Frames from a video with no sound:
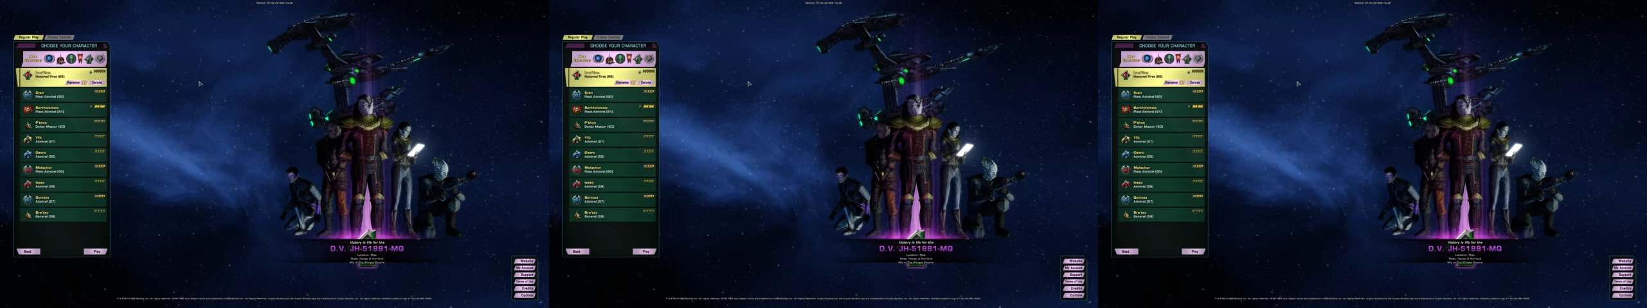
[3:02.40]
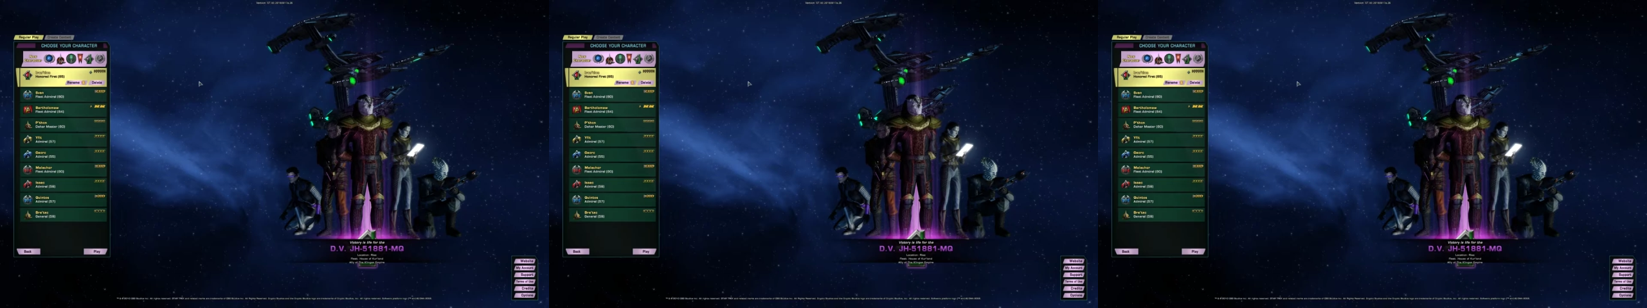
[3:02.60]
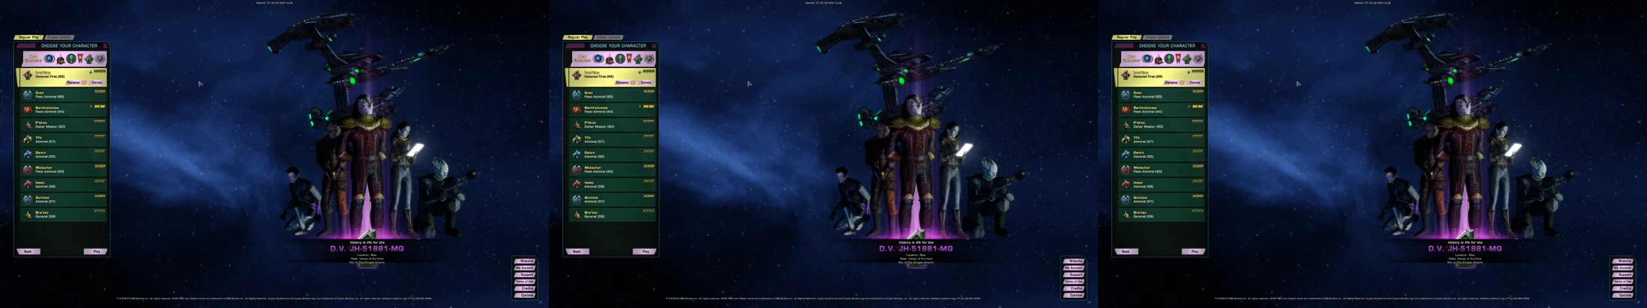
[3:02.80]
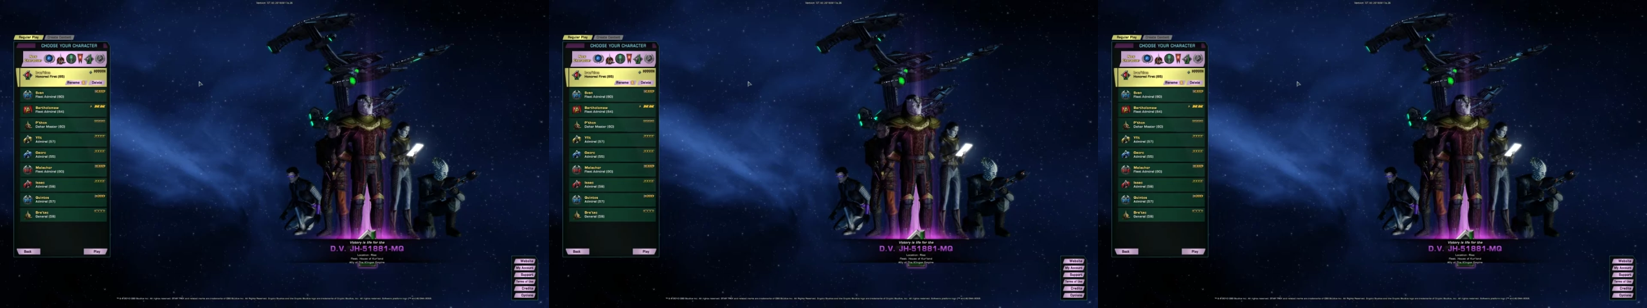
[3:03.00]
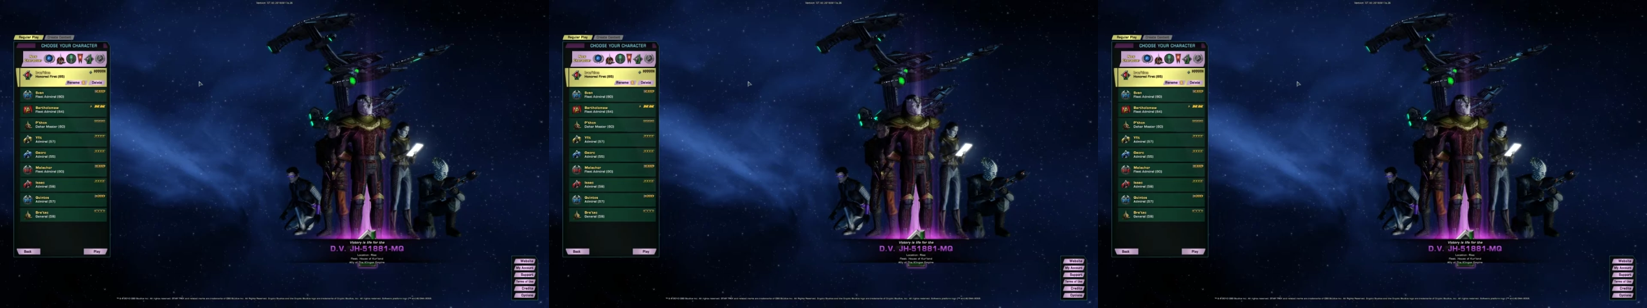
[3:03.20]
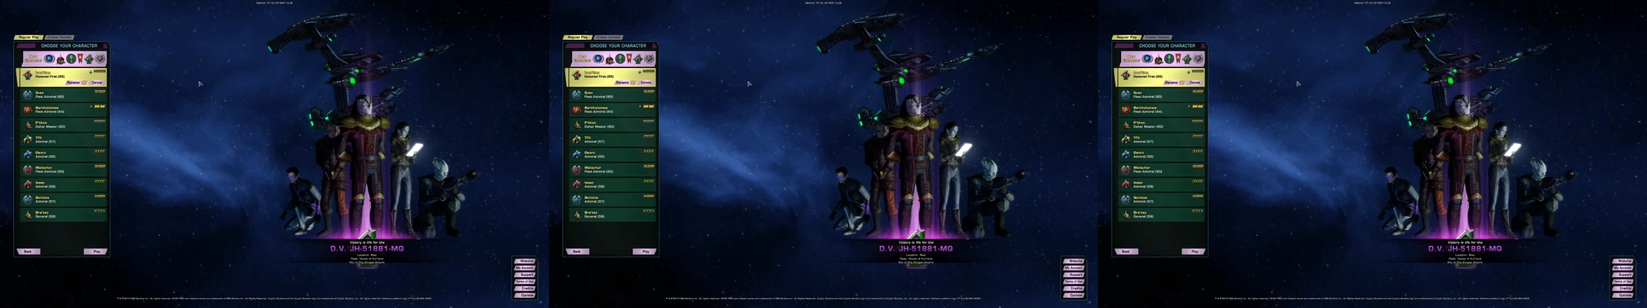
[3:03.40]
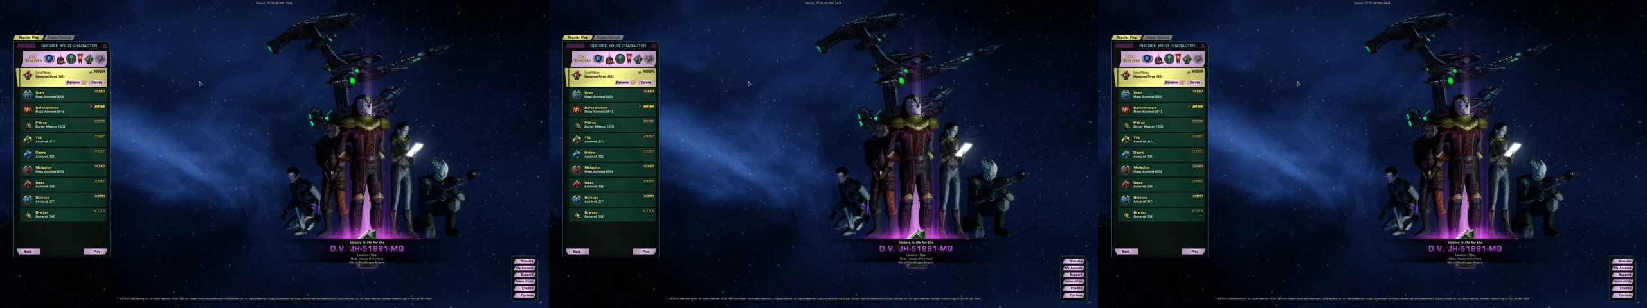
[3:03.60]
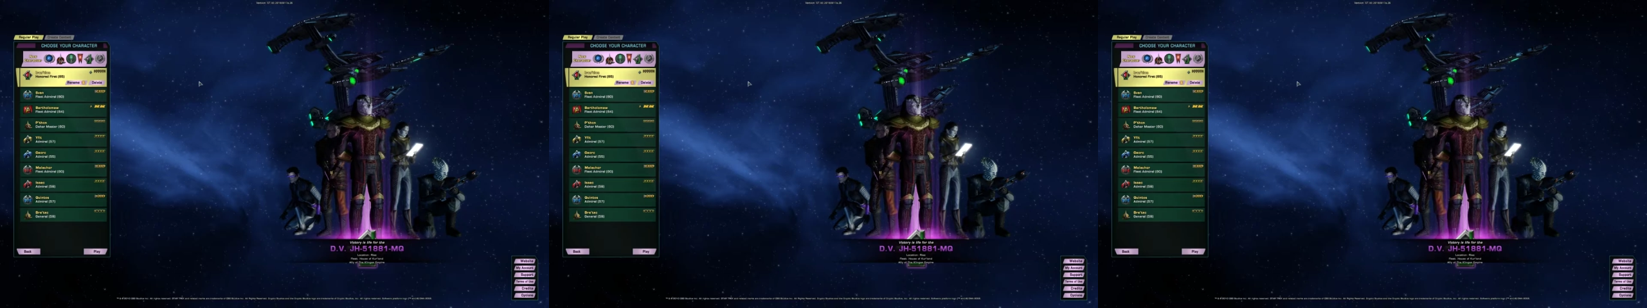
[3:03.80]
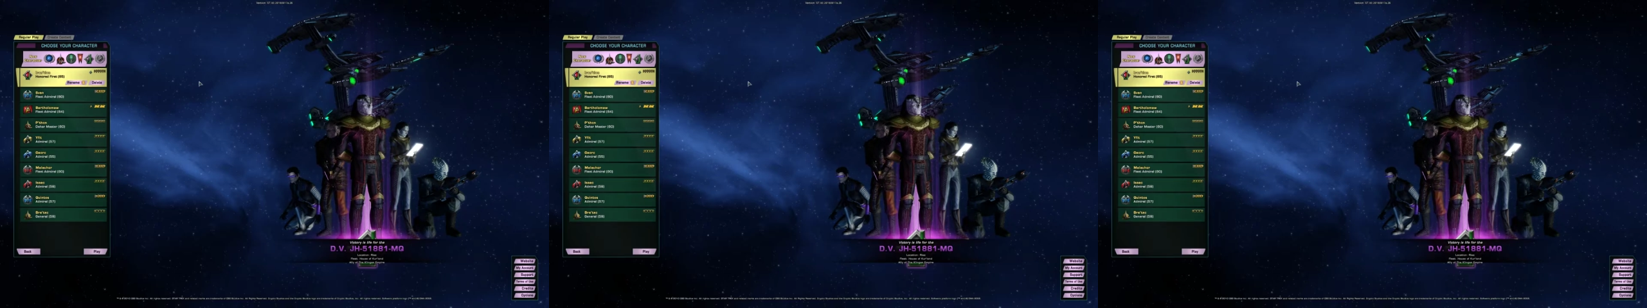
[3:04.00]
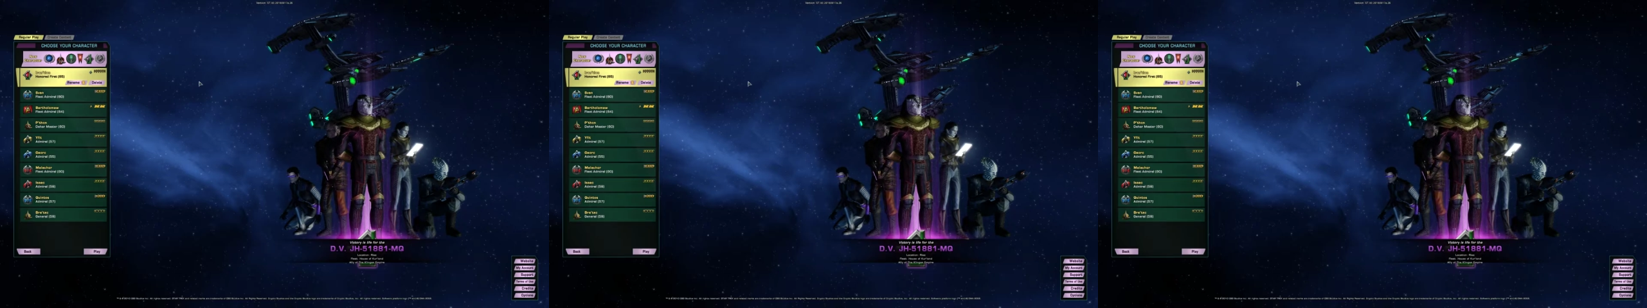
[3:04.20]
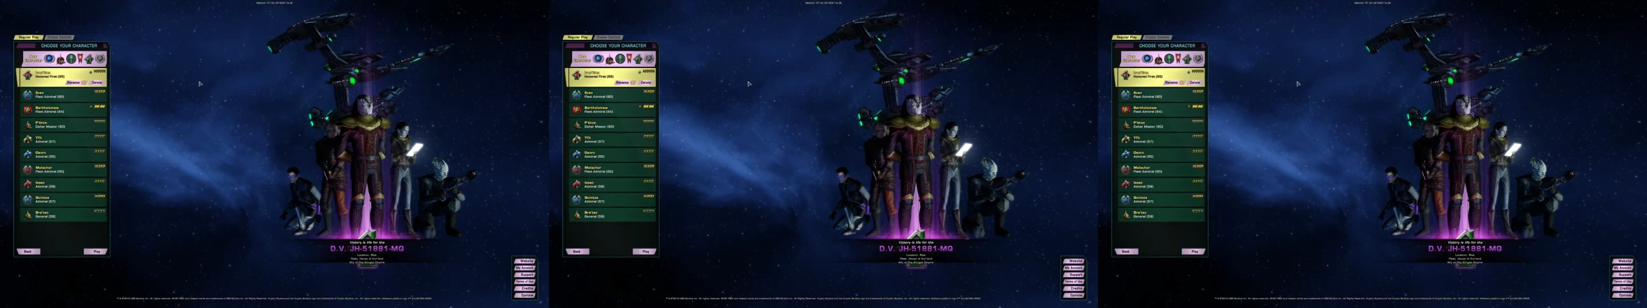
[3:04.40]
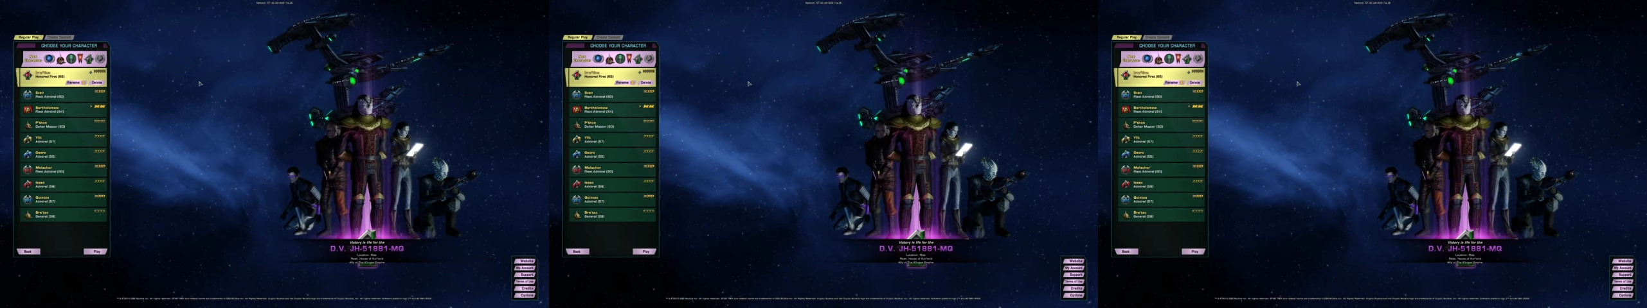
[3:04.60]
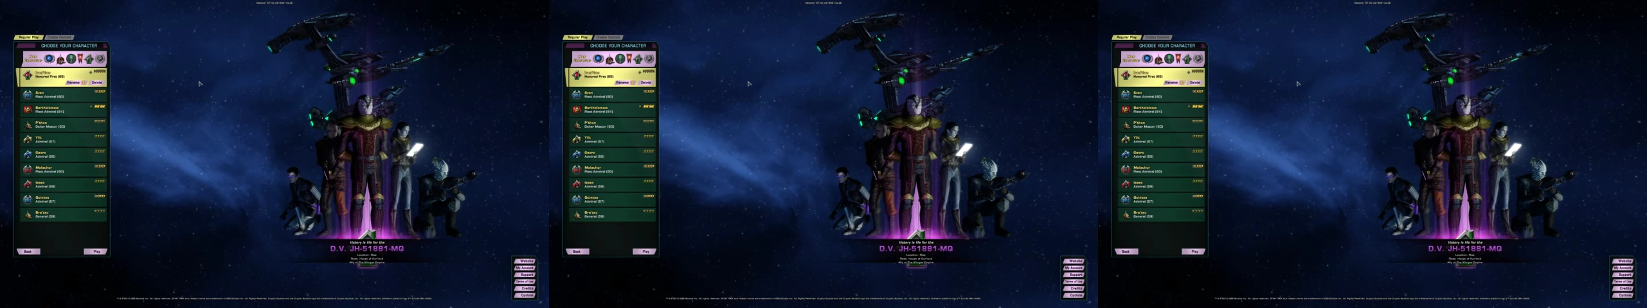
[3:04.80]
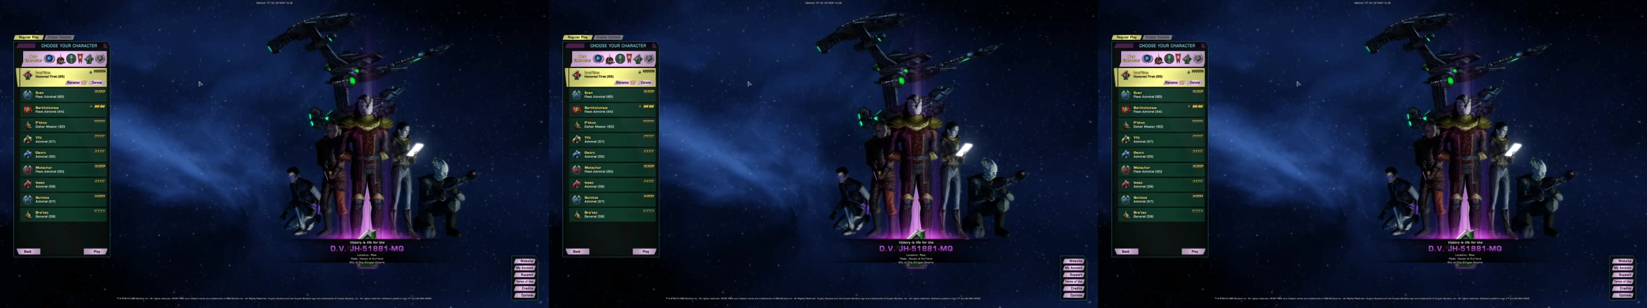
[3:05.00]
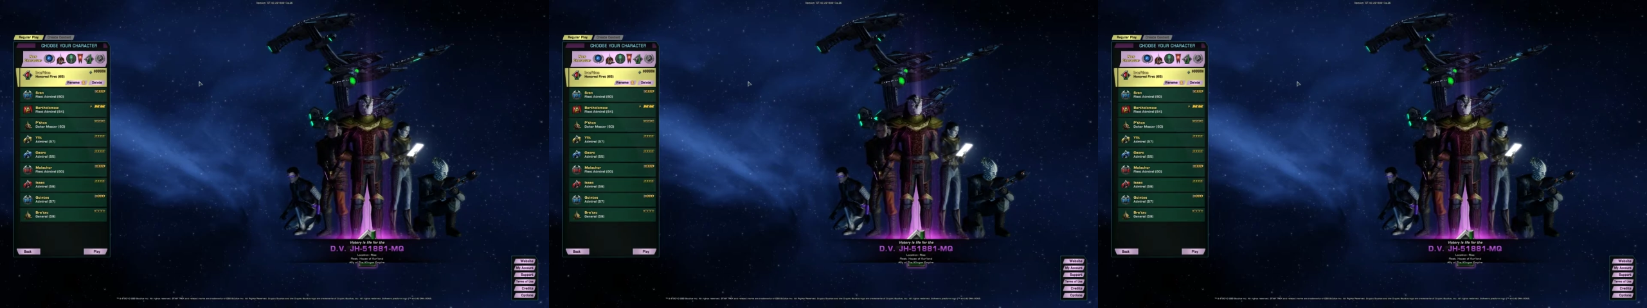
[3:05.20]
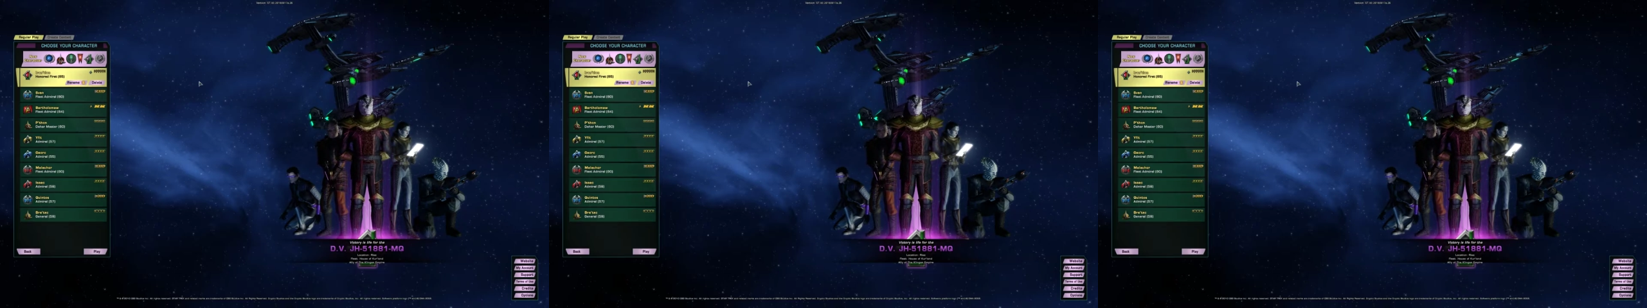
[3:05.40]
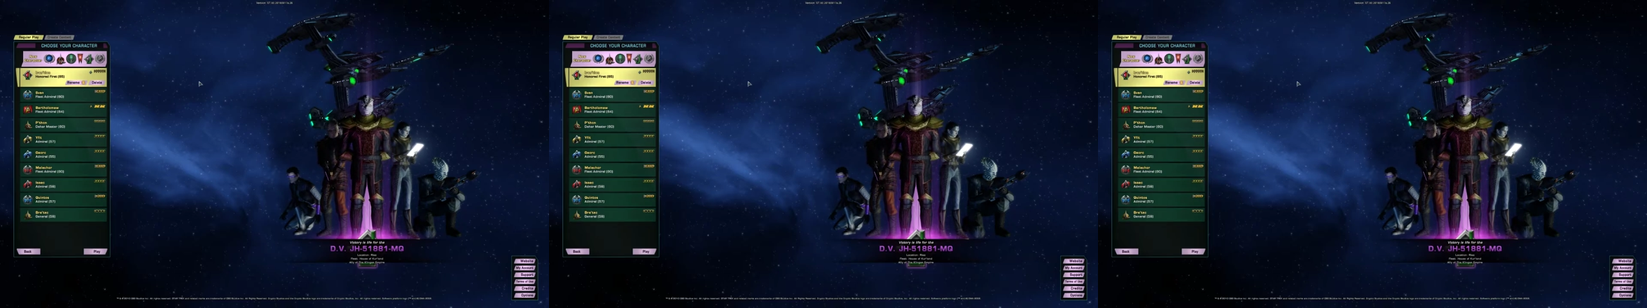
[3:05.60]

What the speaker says: (no speaker visible)